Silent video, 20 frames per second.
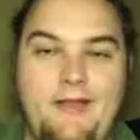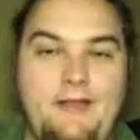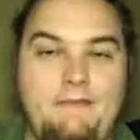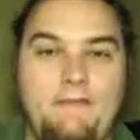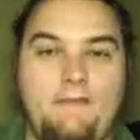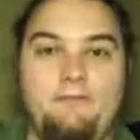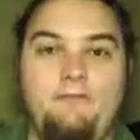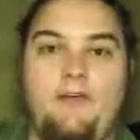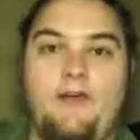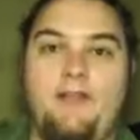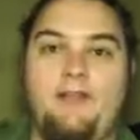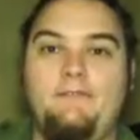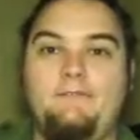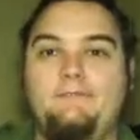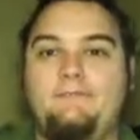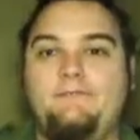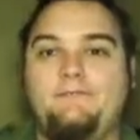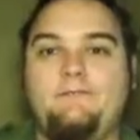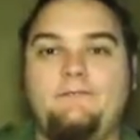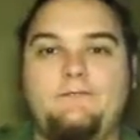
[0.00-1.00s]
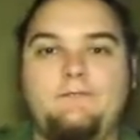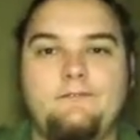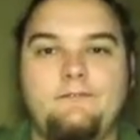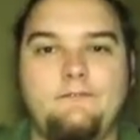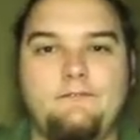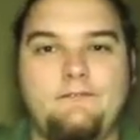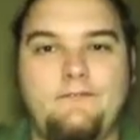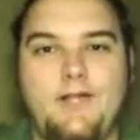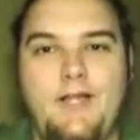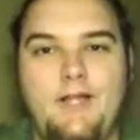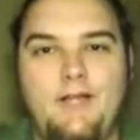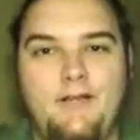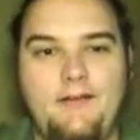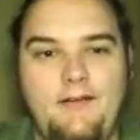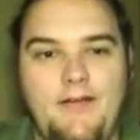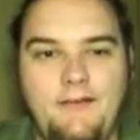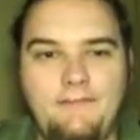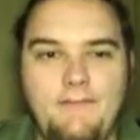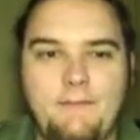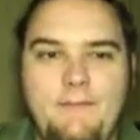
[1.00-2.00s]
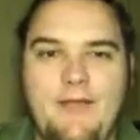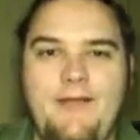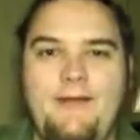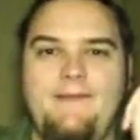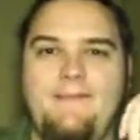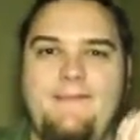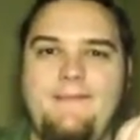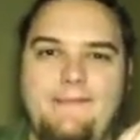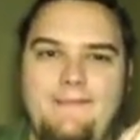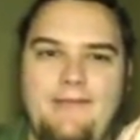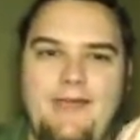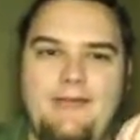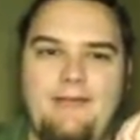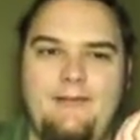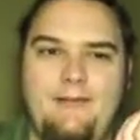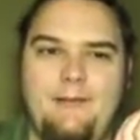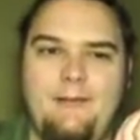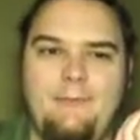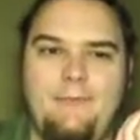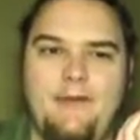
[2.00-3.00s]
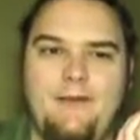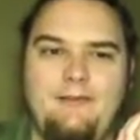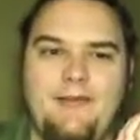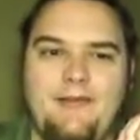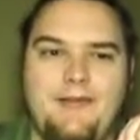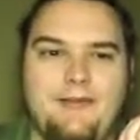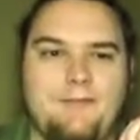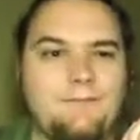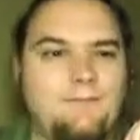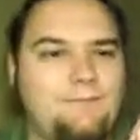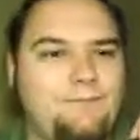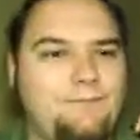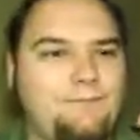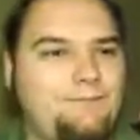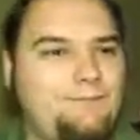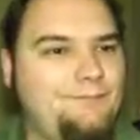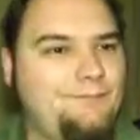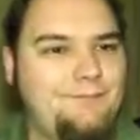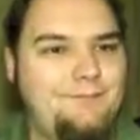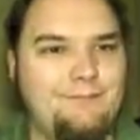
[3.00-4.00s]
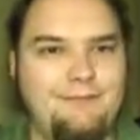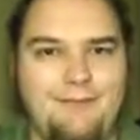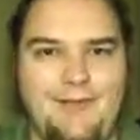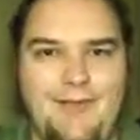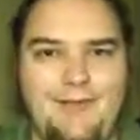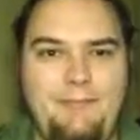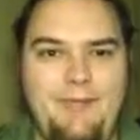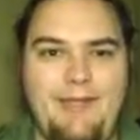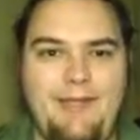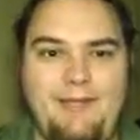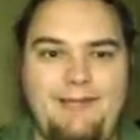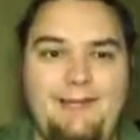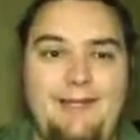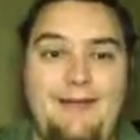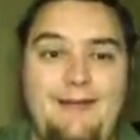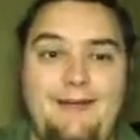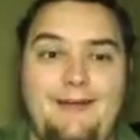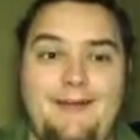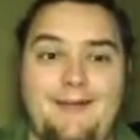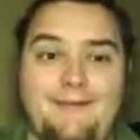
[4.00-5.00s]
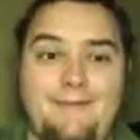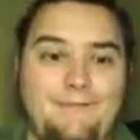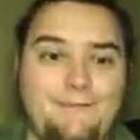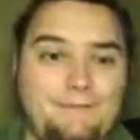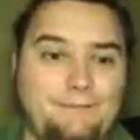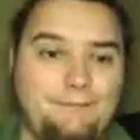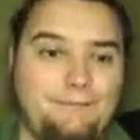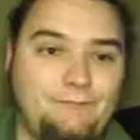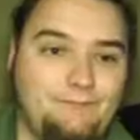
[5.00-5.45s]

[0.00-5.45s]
and have some fun. Give the man his own standalone movie. It'd be hilarious.